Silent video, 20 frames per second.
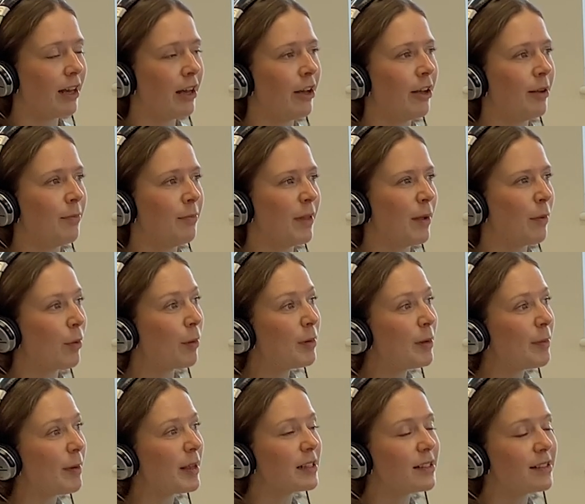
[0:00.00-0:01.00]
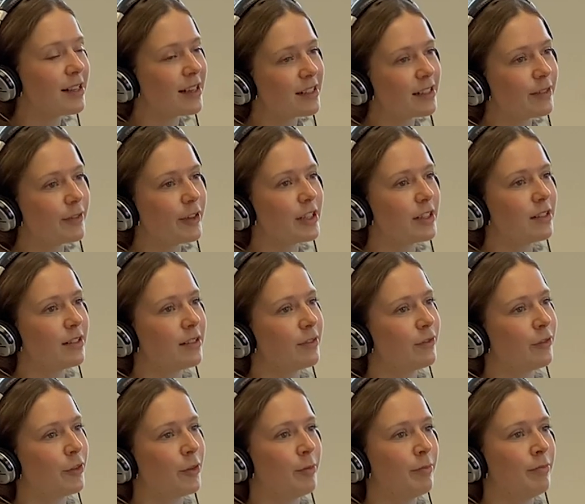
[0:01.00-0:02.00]
There were probably about 6 of us
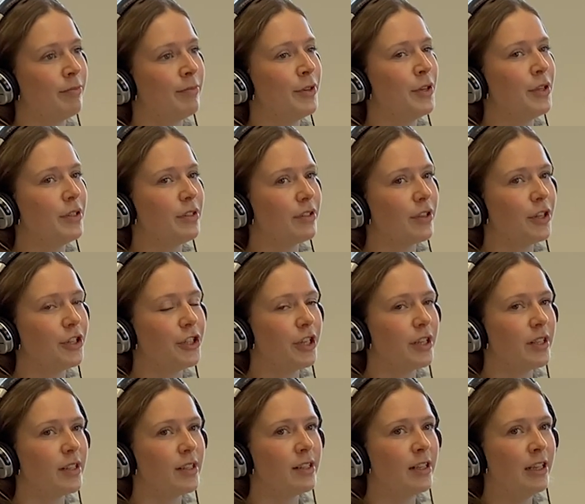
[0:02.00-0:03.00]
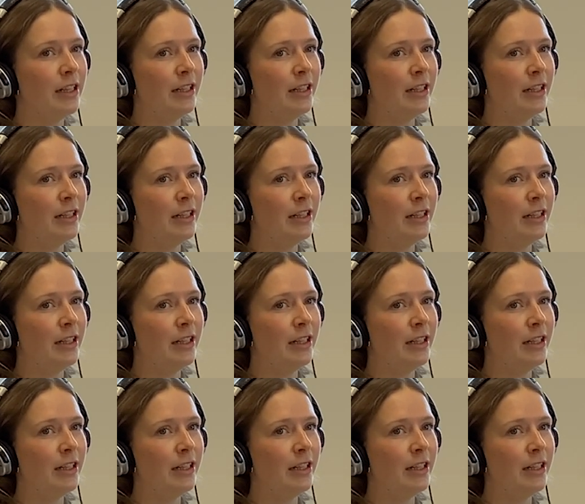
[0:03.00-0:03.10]
from News Associates.